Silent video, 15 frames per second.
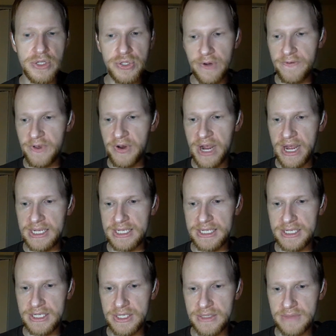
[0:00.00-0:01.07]
So if you're
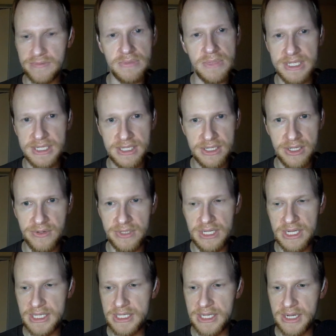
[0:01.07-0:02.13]
at, let's
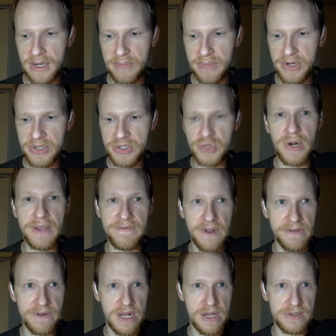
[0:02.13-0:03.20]
use an easy number,
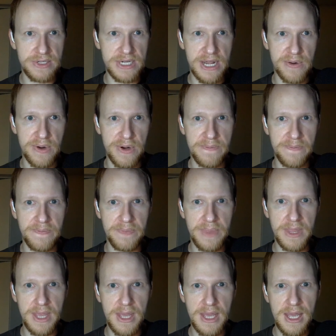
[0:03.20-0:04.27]
$25 an hour,
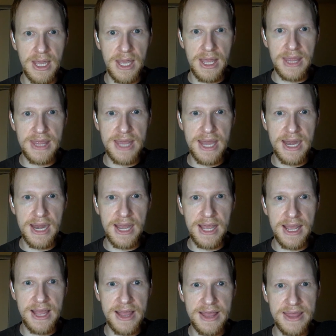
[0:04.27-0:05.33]
then
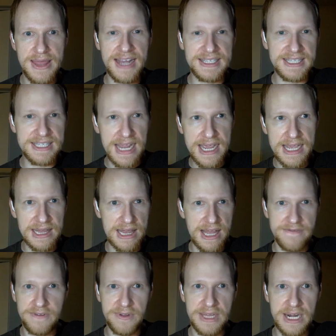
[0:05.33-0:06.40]
that second
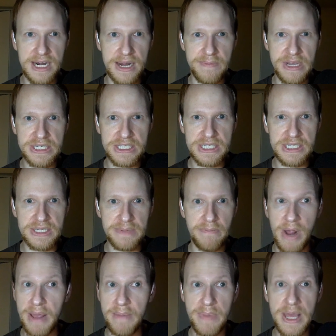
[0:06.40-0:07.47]
level that I mentioned
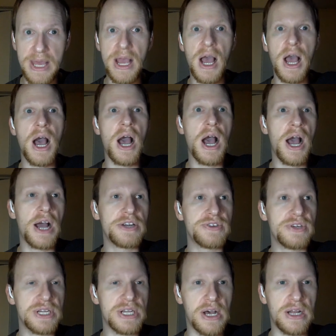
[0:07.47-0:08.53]
might be
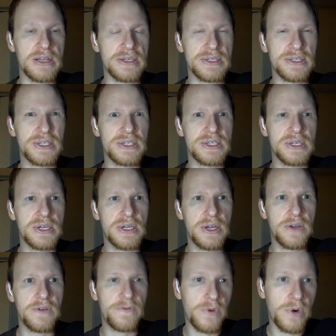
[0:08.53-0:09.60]
$100
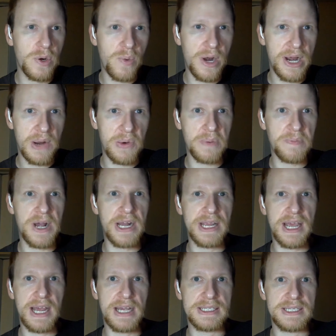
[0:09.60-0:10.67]
for a 1 hour
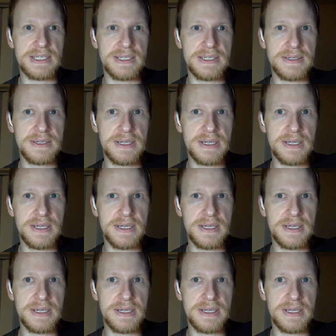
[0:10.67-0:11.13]
podcast.